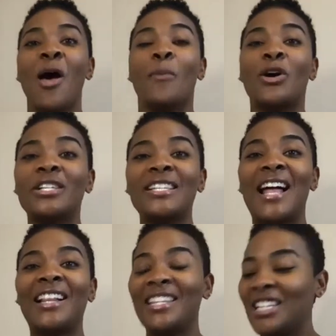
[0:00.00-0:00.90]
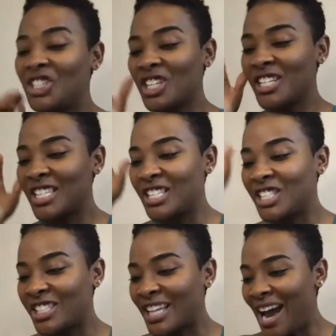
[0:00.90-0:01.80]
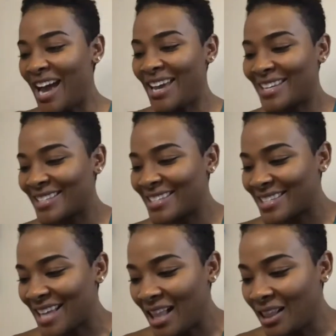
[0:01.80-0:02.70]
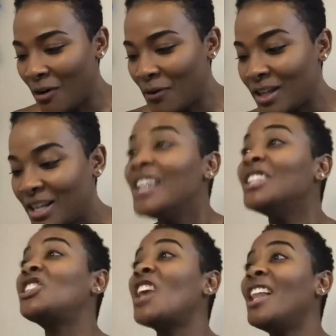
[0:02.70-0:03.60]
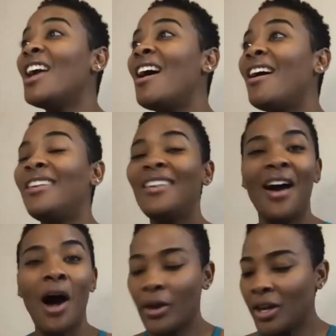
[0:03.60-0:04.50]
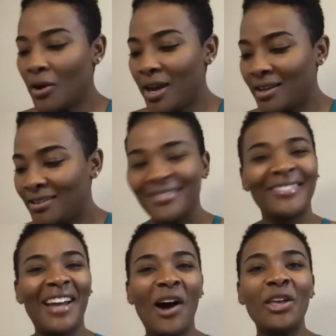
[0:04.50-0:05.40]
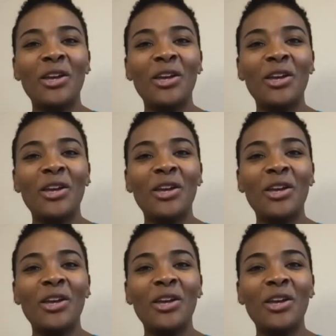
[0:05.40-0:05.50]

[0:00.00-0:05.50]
personality just shines. I love it. Shelly Ann, how you doing? How you